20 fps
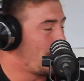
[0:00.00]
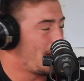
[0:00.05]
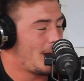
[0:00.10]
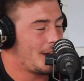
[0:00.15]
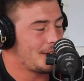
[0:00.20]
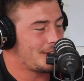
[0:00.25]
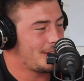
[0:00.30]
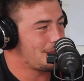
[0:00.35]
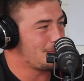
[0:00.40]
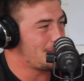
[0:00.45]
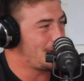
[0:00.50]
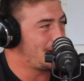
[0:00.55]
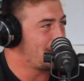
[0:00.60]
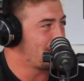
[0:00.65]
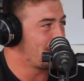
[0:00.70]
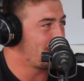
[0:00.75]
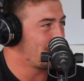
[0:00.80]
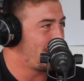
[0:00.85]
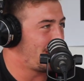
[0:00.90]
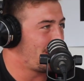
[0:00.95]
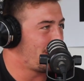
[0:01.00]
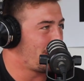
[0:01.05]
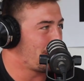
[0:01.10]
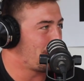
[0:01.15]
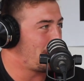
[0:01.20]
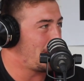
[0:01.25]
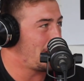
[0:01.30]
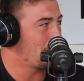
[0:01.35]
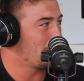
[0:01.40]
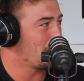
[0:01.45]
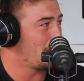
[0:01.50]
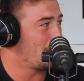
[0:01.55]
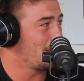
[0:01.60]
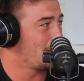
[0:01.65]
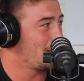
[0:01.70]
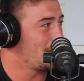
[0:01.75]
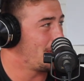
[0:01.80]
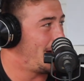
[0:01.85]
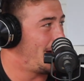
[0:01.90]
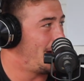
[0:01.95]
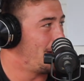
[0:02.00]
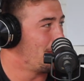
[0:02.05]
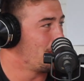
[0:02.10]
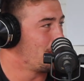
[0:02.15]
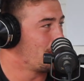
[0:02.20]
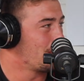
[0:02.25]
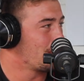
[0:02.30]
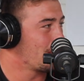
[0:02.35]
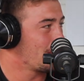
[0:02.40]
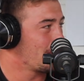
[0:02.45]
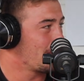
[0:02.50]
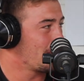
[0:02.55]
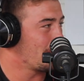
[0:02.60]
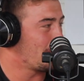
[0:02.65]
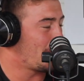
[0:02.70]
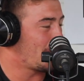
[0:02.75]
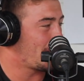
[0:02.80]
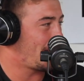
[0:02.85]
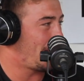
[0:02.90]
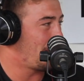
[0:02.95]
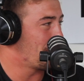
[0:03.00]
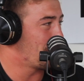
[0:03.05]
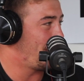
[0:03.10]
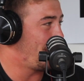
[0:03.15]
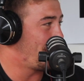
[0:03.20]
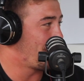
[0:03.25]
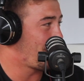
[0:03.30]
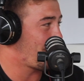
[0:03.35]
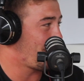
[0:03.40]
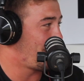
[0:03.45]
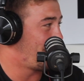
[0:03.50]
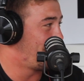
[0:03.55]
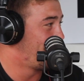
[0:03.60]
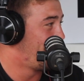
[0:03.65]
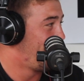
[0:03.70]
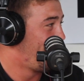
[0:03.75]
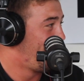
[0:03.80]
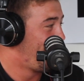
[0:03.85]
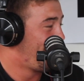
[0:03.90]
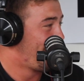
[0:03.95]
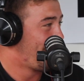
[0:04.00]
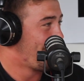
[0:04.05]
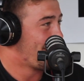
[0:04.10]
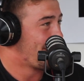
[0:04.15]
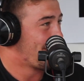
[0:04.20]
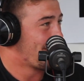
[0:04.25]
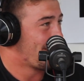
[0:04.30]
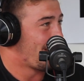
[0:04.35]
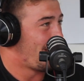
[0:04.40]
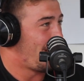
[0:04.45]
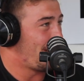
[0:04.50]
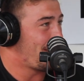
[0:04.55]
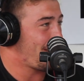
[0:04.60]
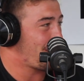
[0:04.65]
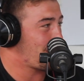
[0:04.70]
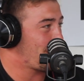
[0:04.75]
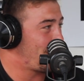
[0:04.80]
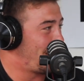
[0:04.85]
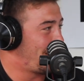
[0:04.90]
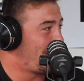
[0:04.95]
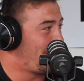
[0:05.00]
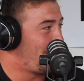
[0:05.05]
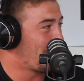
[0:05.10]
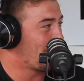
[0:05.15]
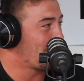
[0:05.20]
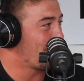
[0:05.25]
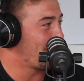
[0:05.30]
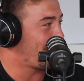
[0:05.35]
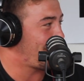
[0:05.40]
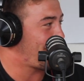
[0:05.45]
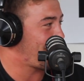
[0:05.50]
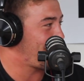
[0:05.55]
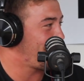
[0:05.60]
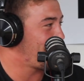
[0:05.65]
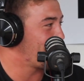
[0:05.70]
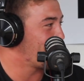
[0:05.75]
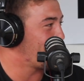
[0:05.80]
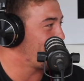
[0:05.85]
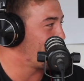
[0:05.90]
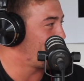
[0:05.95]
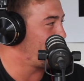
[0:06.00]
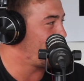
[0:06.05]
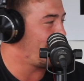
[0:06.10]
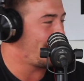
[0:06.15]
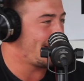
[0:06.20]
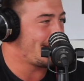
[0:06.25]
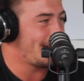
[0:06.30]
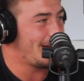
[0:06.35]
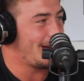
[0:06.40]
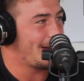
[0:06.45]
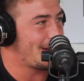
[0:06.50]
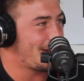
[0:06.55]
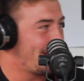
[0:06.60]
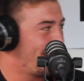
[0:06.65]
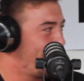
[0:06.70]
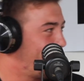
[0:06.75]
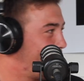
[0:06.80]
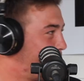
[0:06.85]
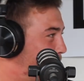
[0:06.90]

I did meet a lot of people on my campaign, so I just went along with it because I didn't want to be like, nah, you know what I mean?